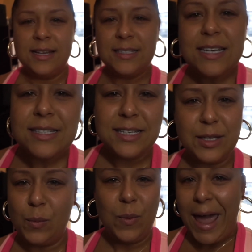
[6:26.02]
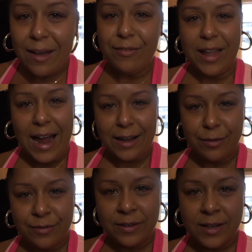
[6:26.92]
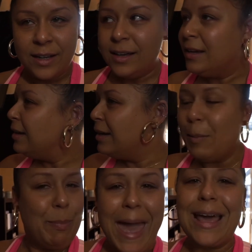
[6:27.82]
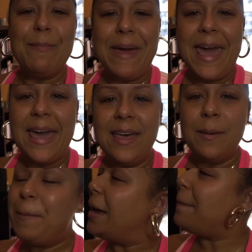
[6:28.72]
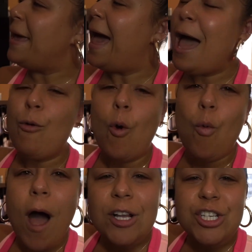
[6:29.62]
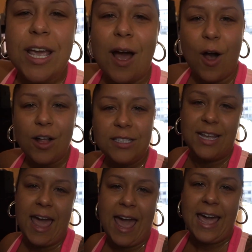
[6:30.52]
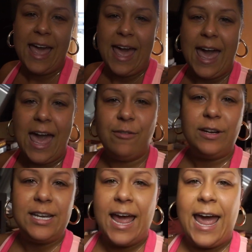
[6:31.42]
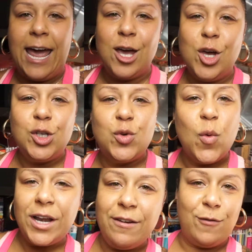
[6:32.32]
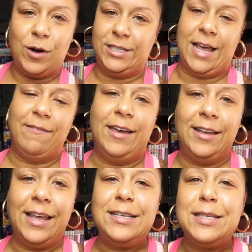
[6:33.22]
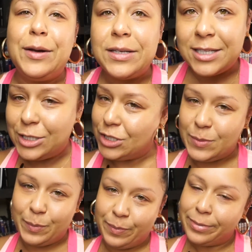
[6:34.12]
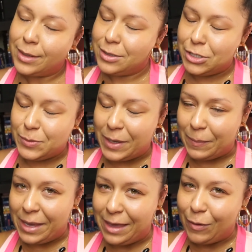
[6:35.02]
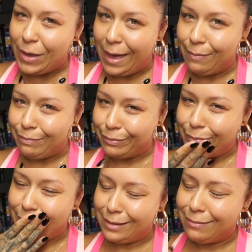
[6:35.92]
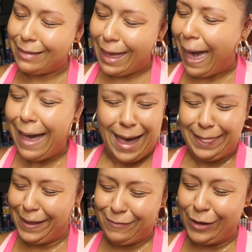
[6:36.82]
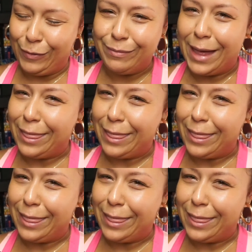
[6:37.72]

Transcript: Disney is a way of life. Pick me, I will watch it all day, every day, 24/7, like, seriously, just pick me, okay? I love you.